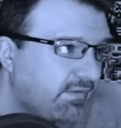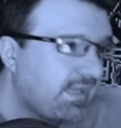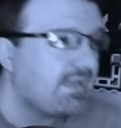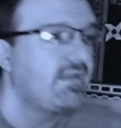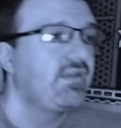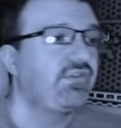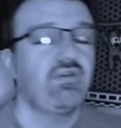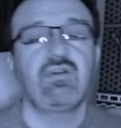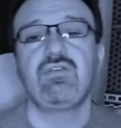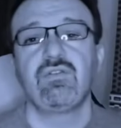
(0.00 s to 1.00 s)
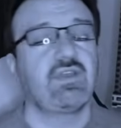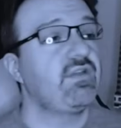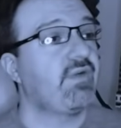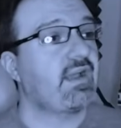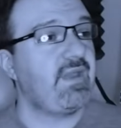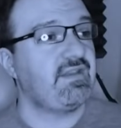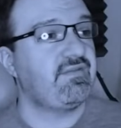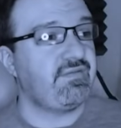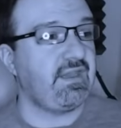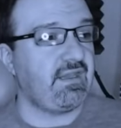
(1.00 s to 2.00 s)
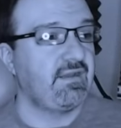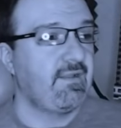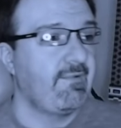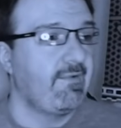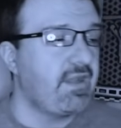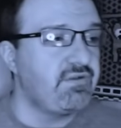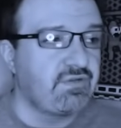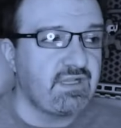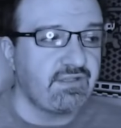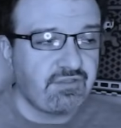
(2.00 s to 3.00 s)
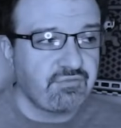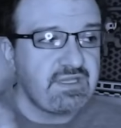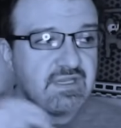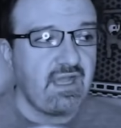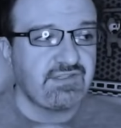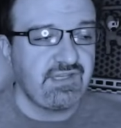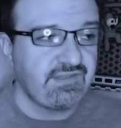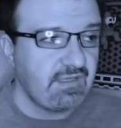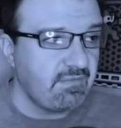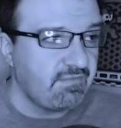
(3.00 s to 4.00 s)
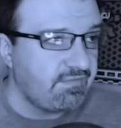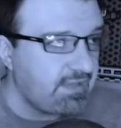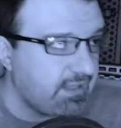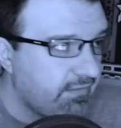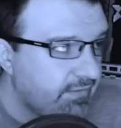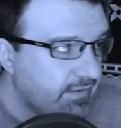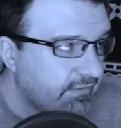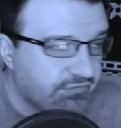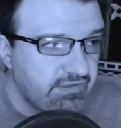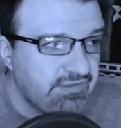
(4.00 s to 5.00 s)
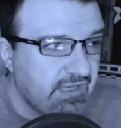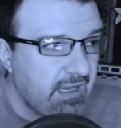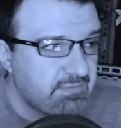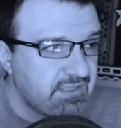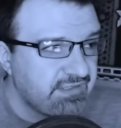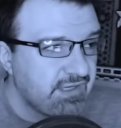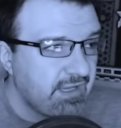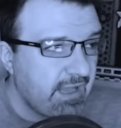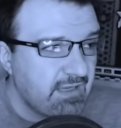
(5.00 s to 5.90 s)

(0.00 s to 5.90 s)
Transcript: Okay, so if you're looking at your recommended feed, and you click on the three dots next to the name of a video, there's all these options.